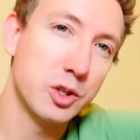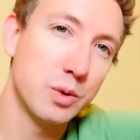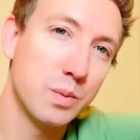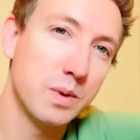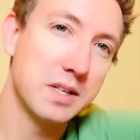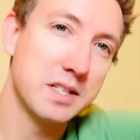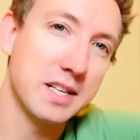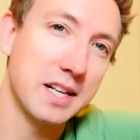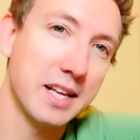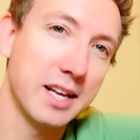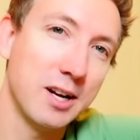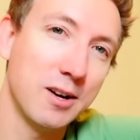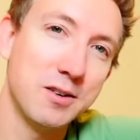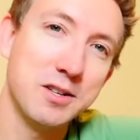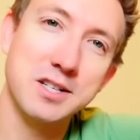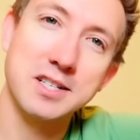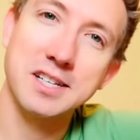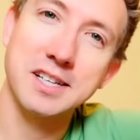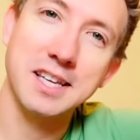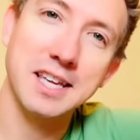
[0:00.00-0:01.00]
Should we sit here and
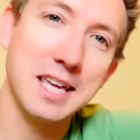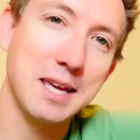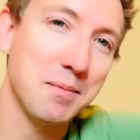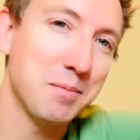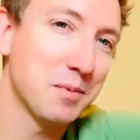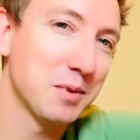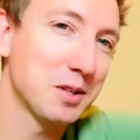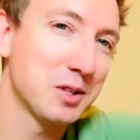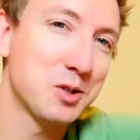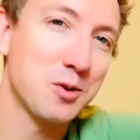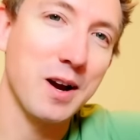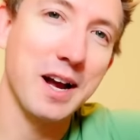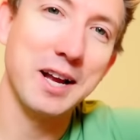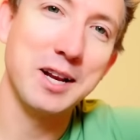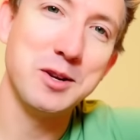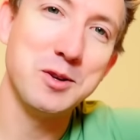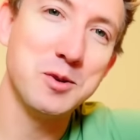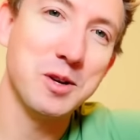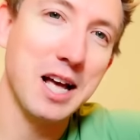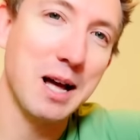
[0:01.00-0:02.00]
just keep trying
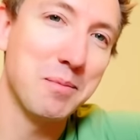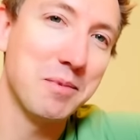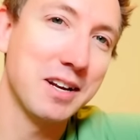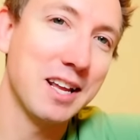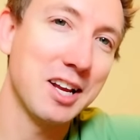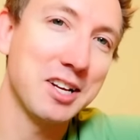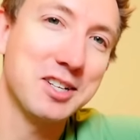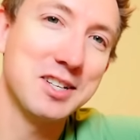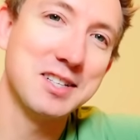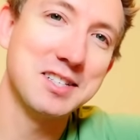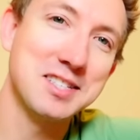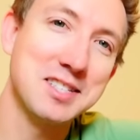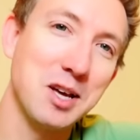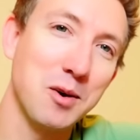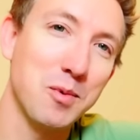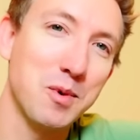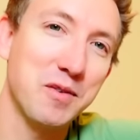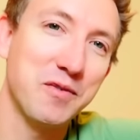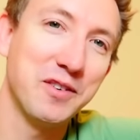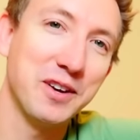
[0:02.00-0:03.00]
new combinations till
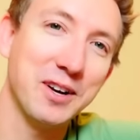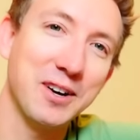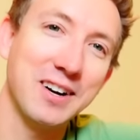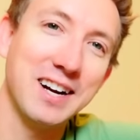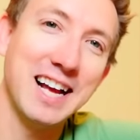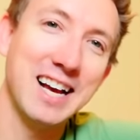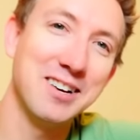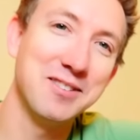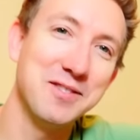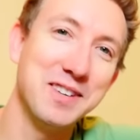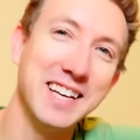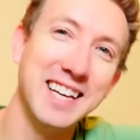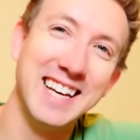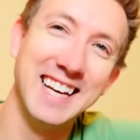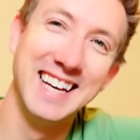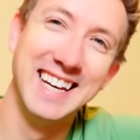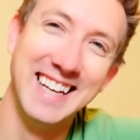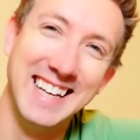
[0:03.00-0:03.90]
we figure it out, V?